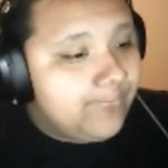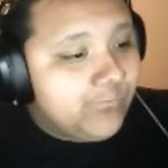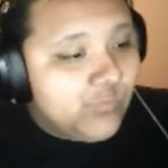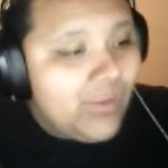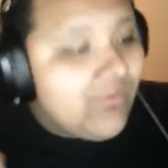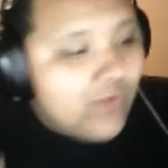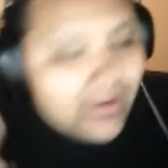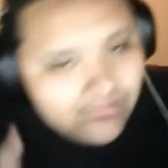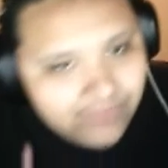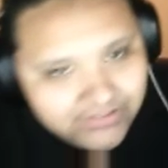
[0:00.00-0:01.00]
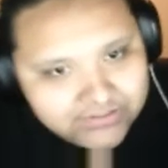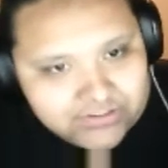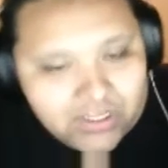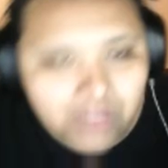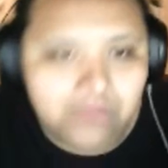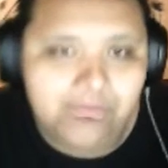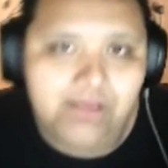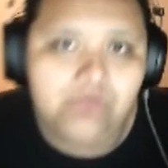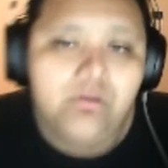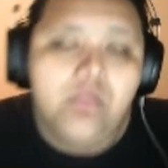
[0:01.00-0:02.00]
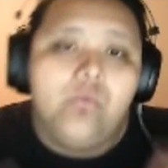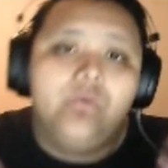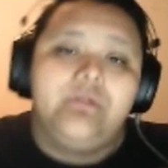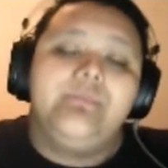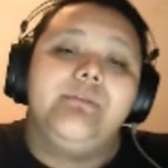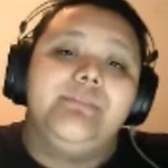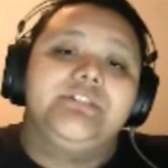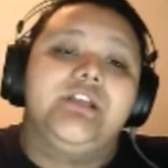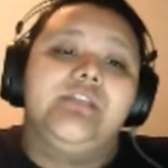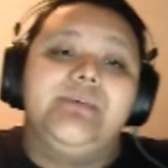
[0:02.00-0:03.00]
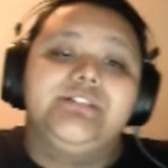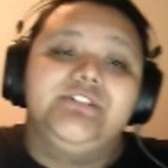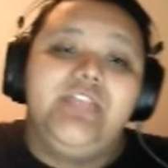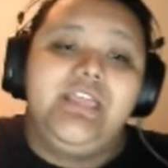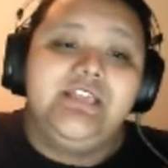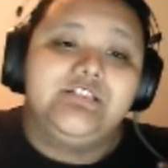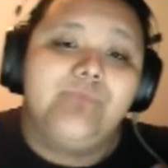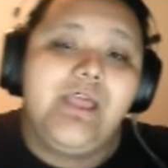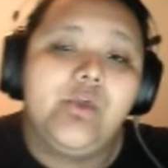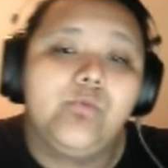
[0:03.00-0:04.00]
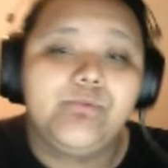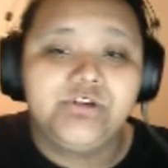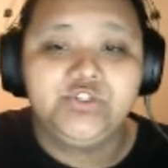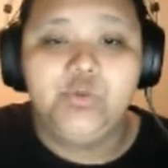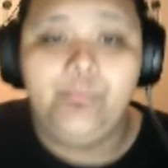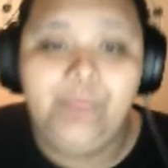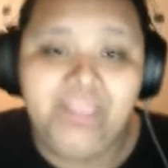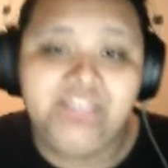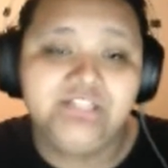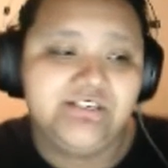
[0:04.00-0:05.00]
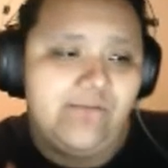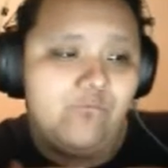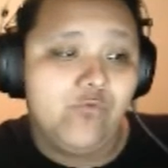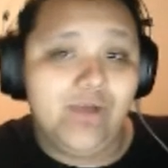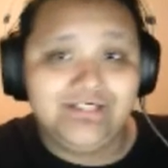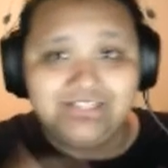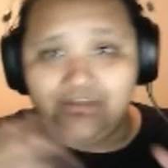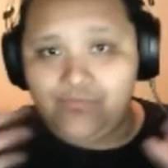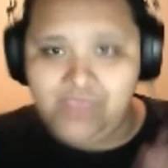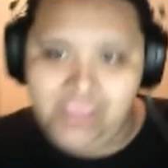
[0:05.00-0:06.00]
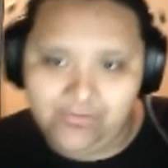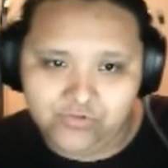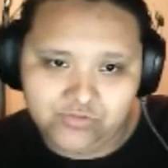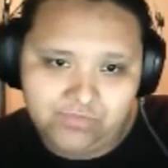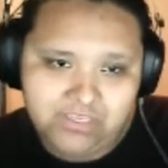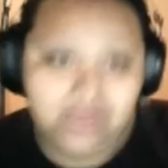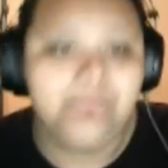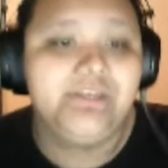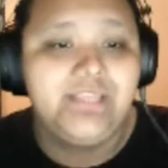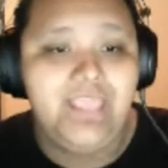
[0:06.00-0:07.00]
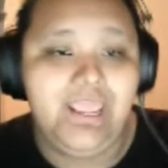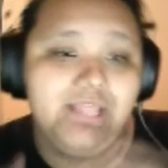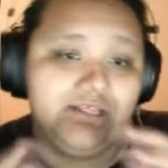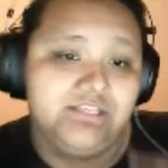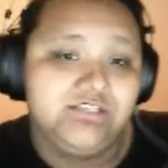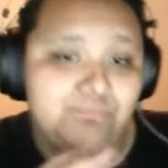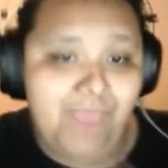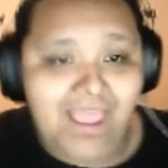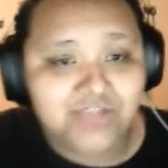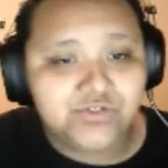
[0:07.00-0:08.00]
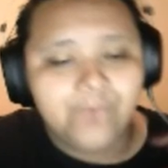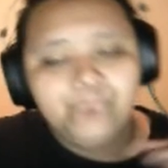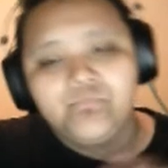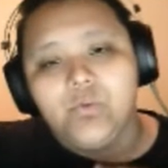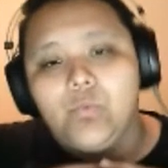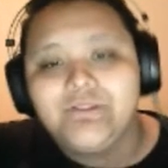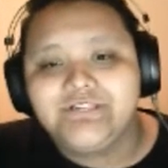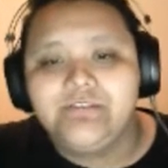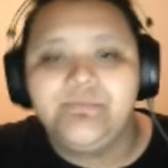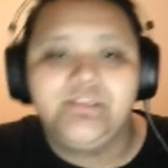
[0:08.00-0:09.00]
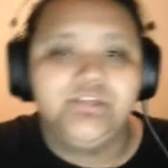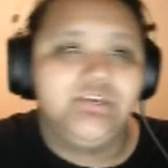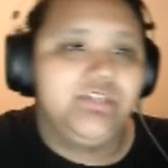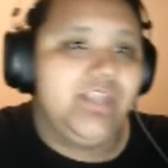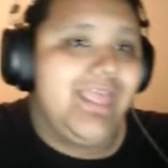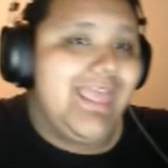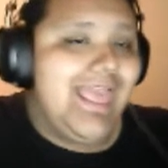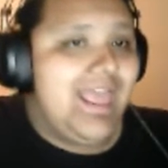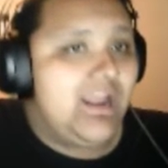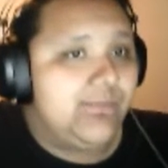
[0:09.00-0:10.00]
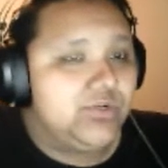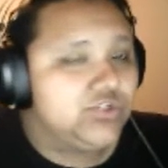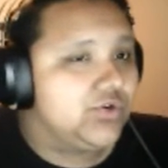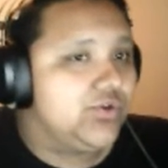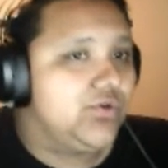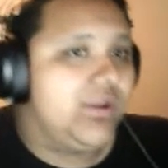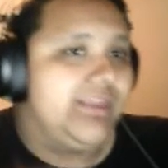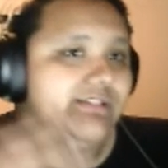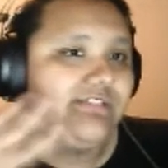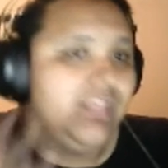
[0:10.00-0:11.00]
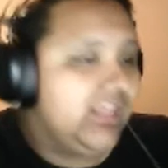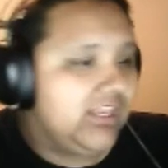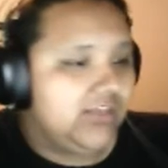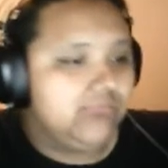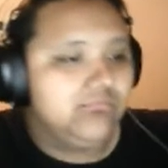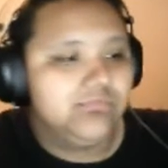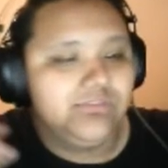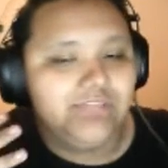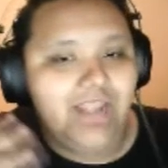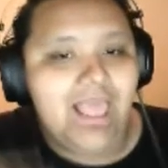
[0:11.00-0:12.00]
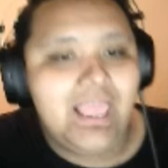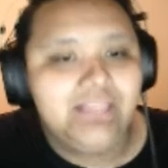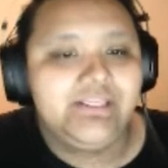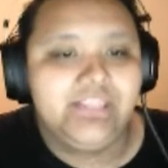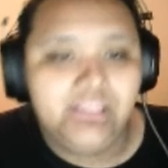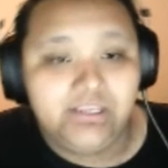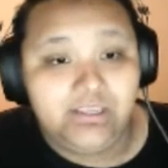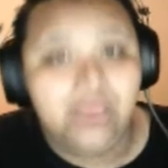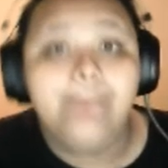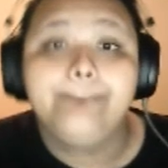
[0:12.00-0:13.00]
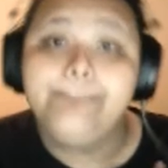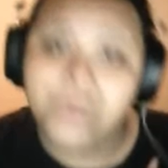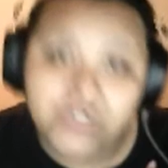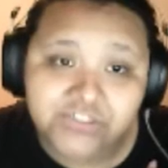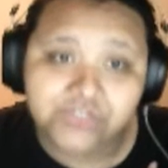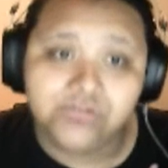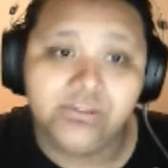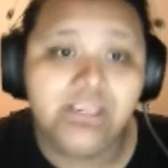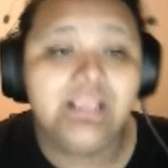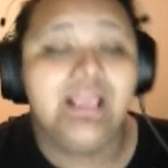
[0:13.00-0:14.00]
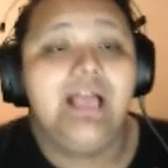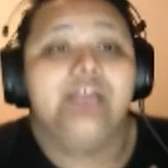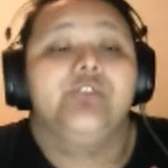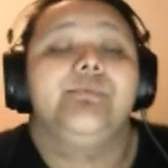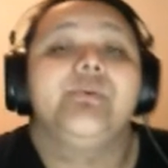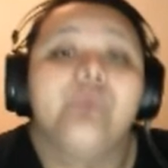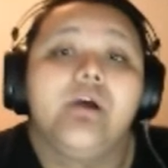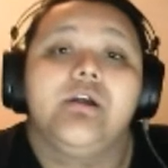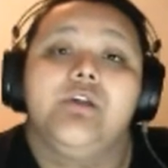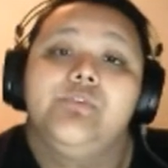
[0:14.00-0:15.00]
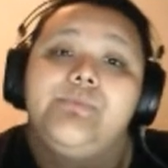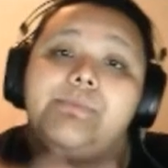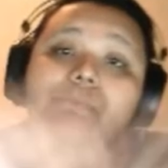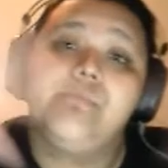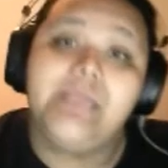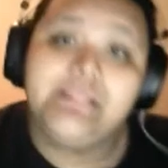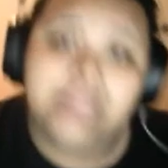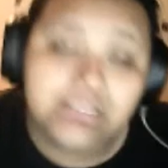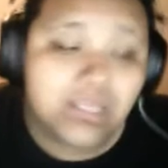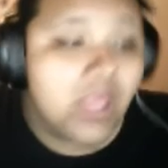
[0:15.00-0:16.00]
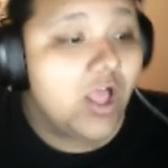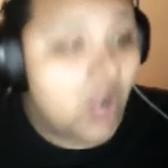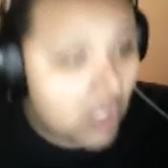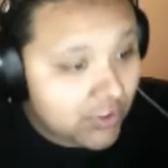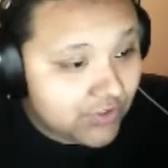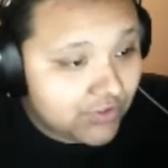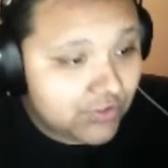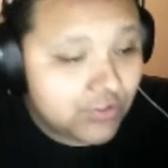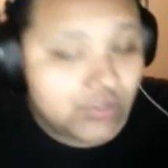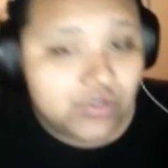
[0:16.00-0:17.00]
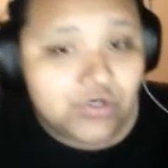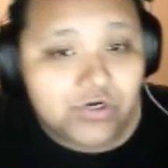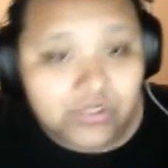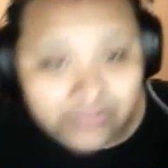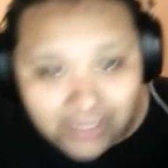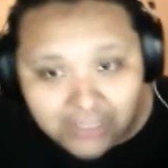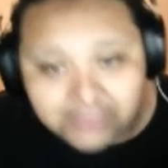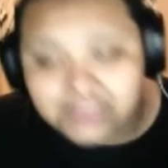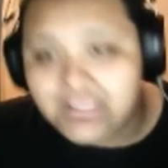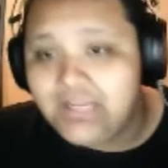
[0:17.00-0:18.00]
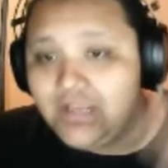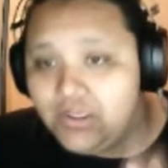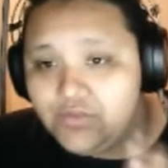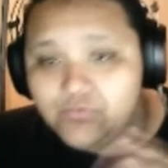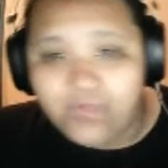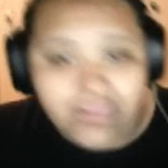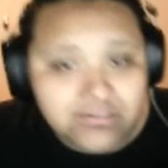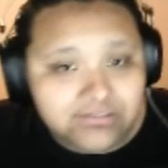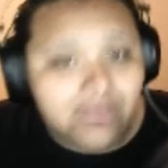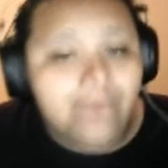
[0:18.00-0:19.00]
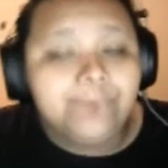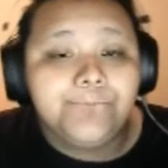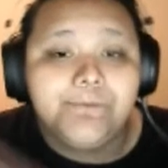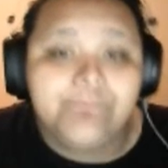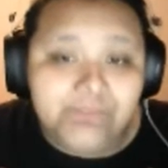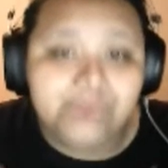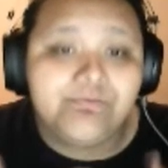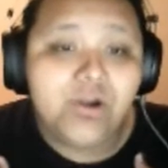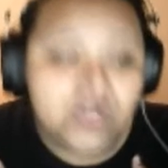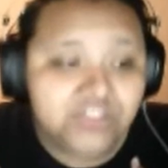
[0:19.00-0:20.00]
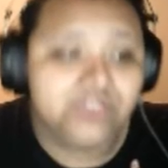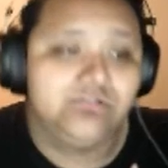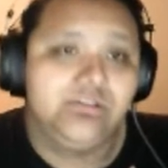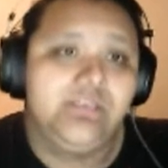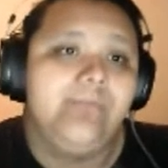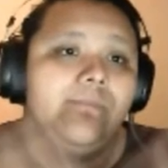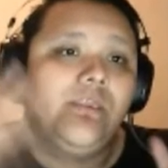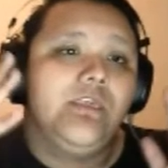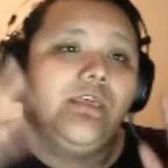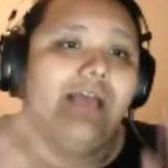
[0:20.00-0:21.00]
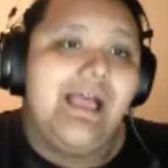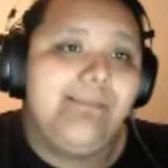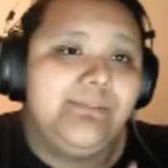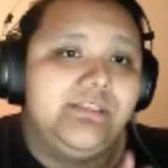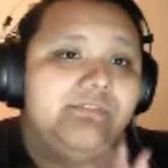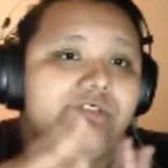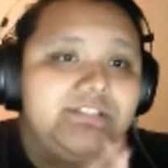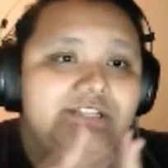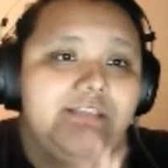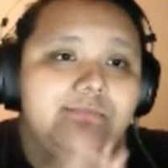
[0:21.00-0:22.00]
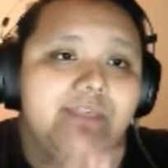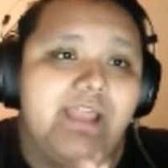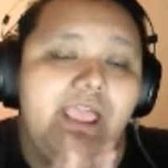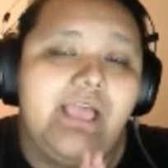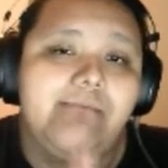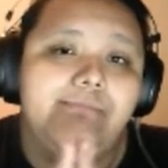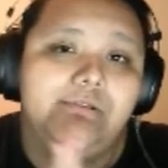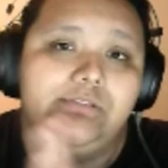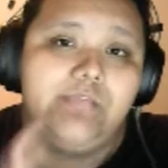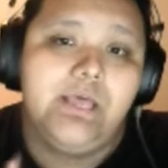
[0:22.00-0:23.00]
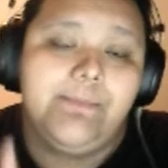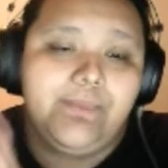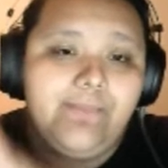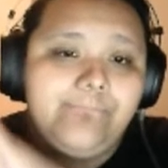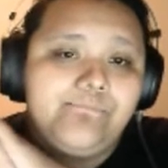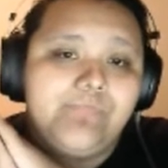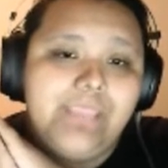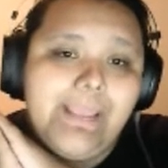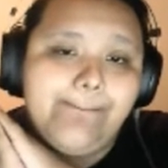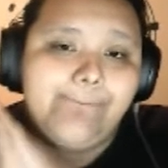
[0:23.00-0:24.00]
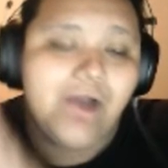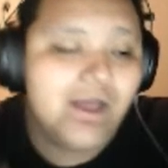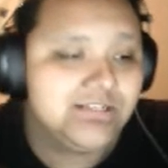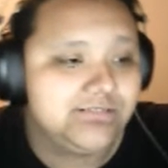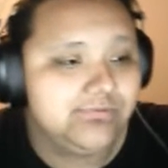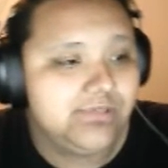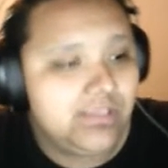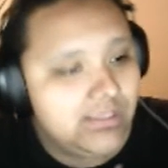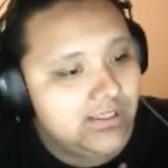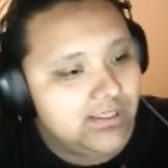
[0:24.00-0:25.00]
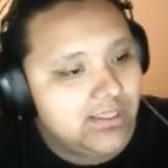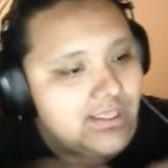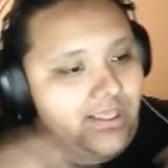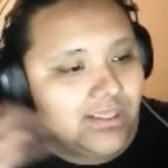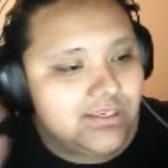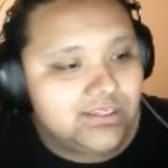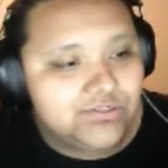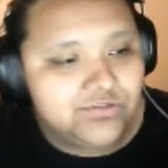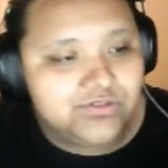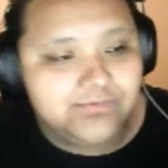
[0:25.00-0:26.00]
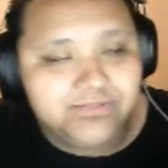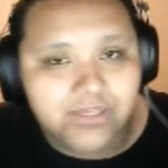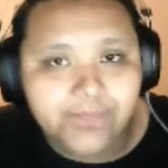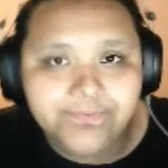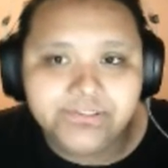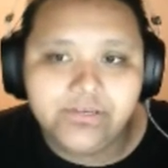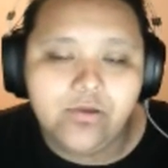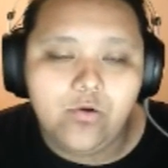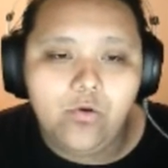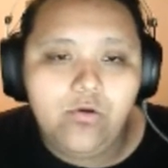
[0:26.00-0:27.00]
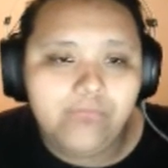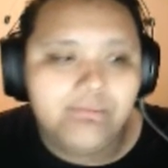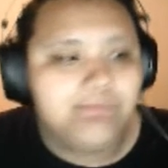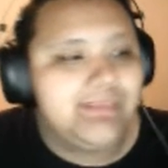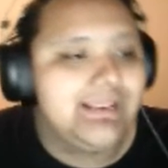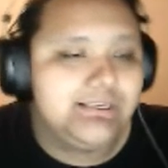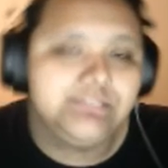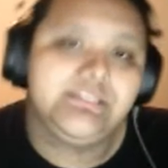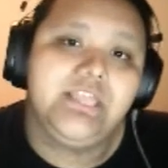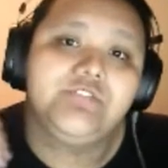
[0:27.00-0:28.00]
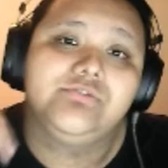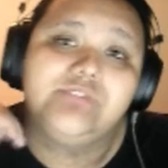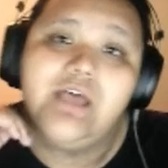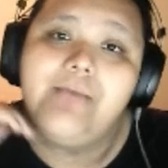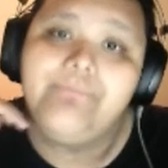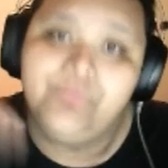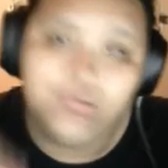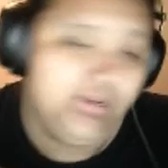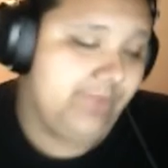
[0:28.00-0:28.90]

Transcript: We have quite a bit to talk about. What I'm going to be talking about today is my own personal opinions of what's going to be able to be coming in this patch, what's going to be good, and I'm going to show you a team that I think, personally, I could be wrong, other people might think other thoughts and other ways, but me personally, I believe this team that I have built up can possibly get you some dubs, or maybe at least get you top 3.